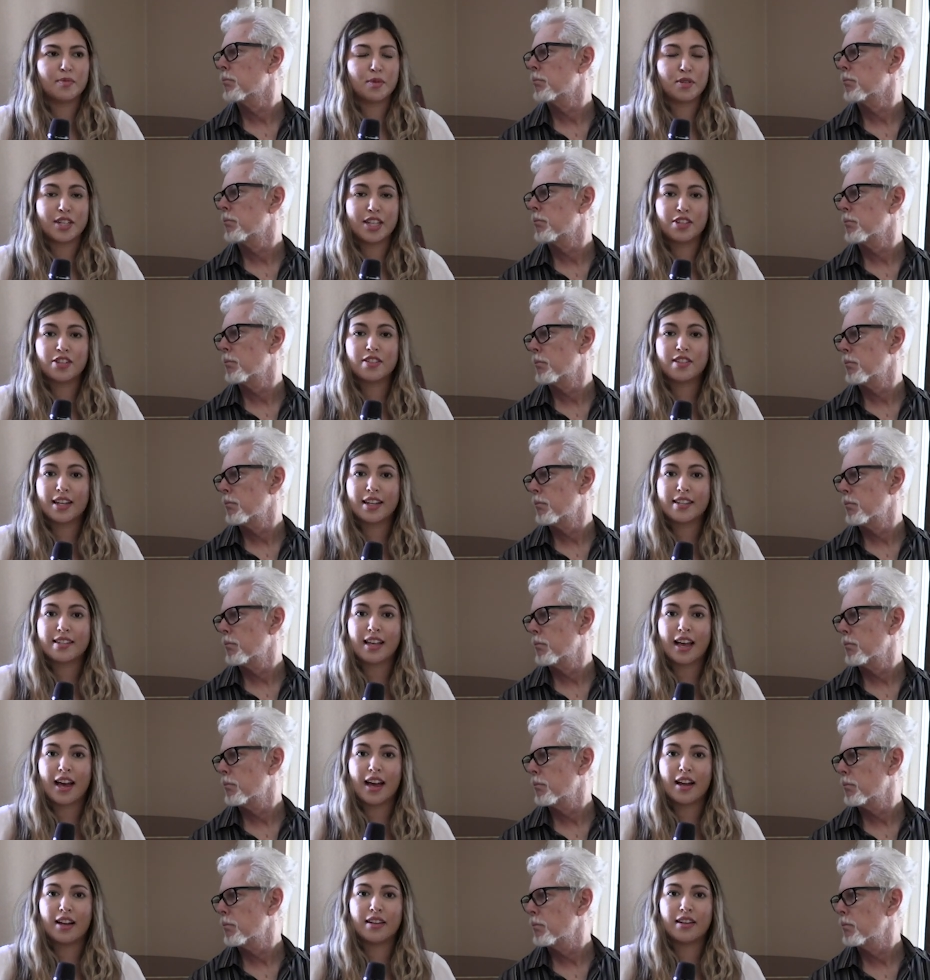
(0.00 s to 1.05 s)
Speaker 1: procedures that he's
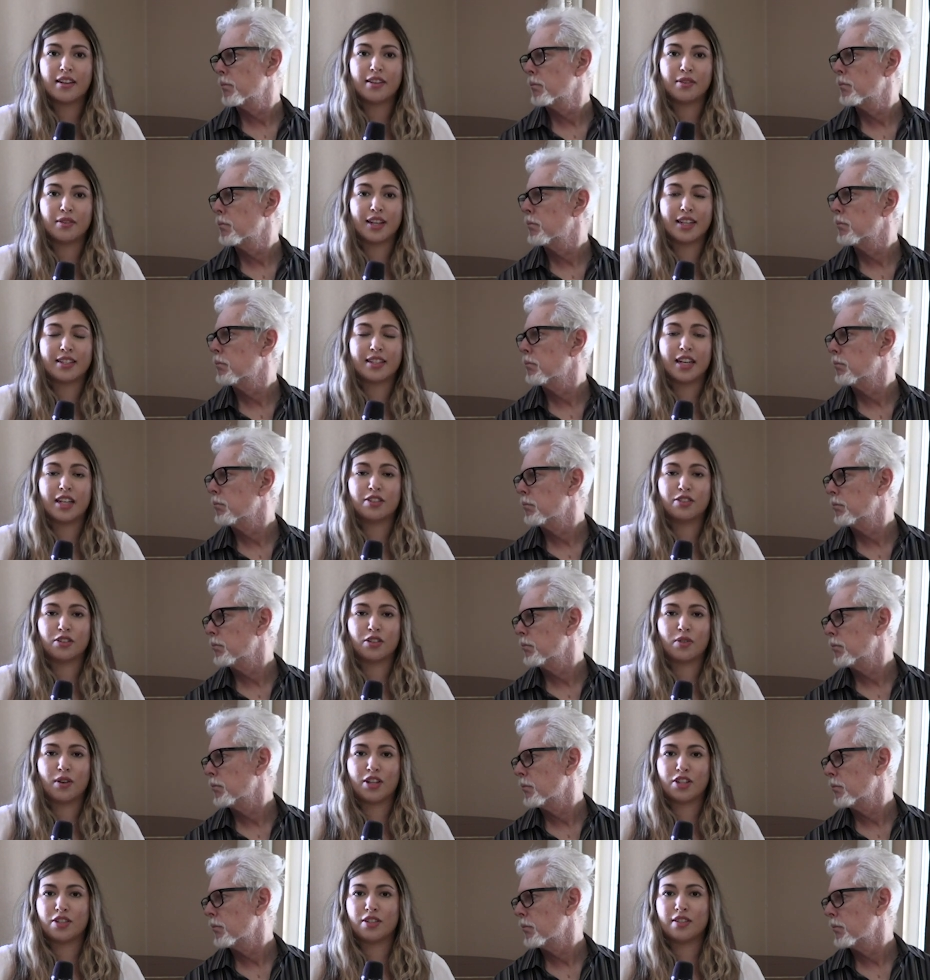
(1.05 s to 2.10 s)
had, who like to answer
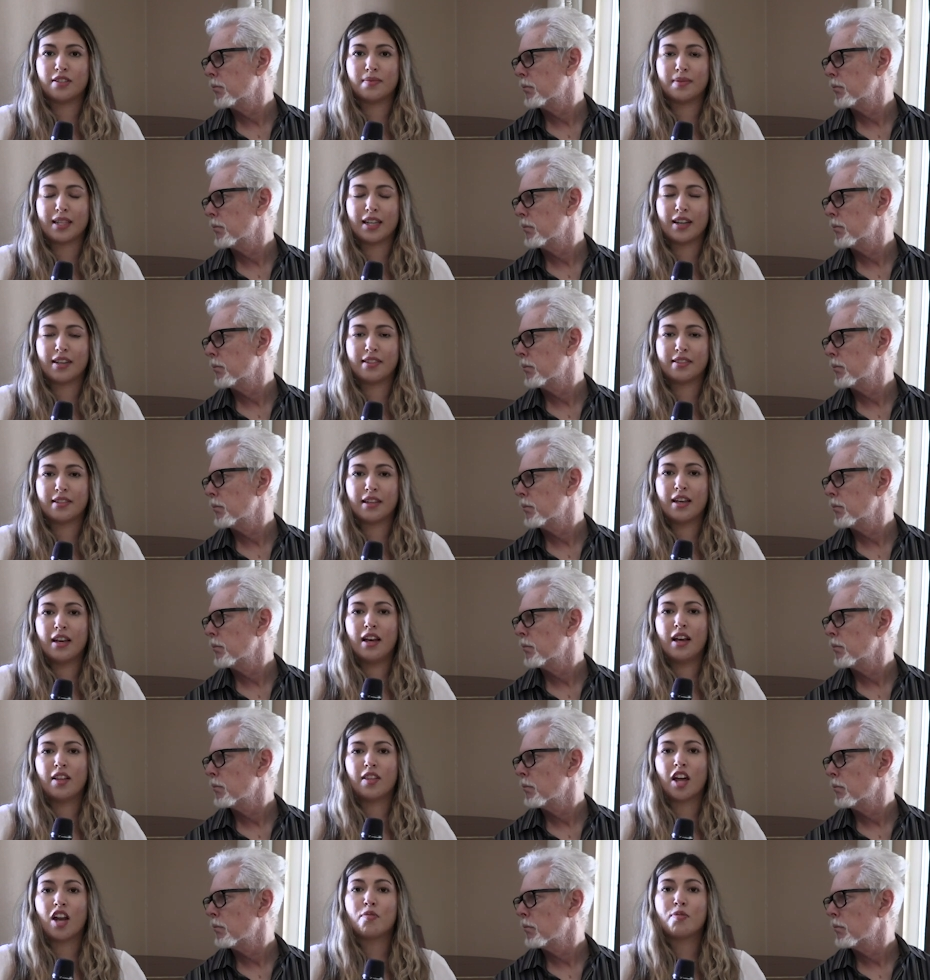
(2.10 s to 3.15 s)
questions because
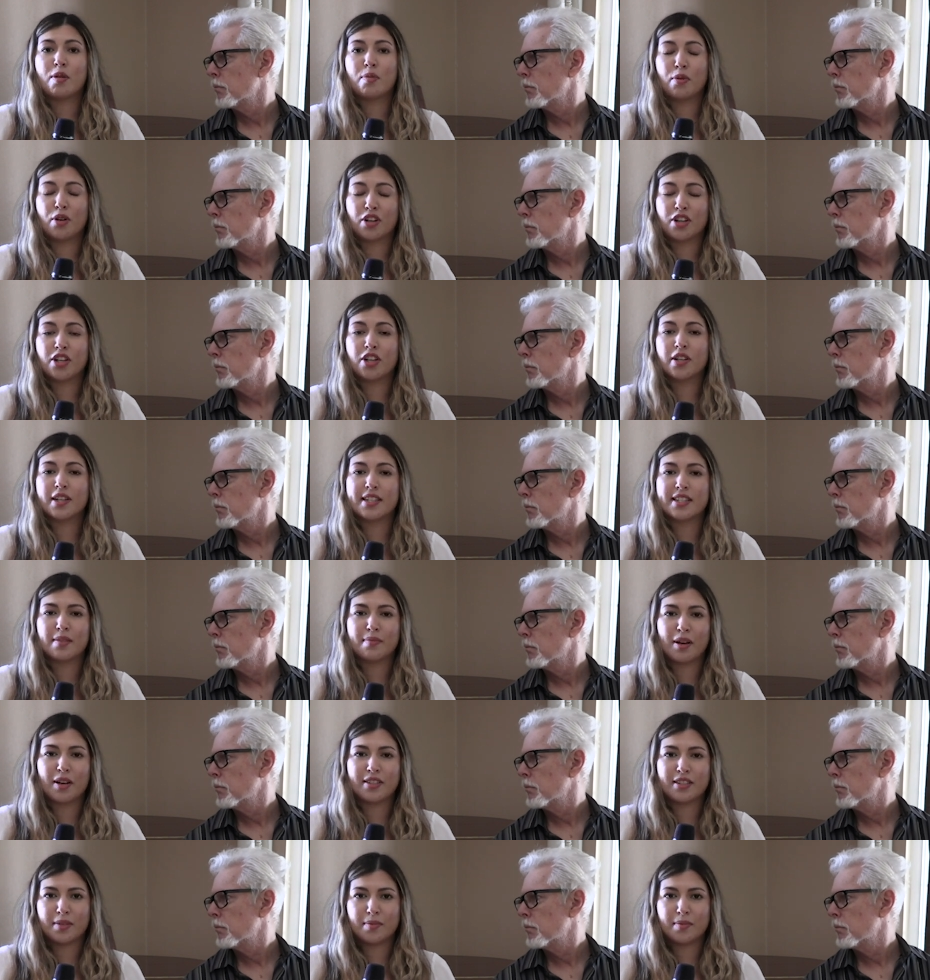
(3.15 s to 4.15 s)
a lot of people are curious about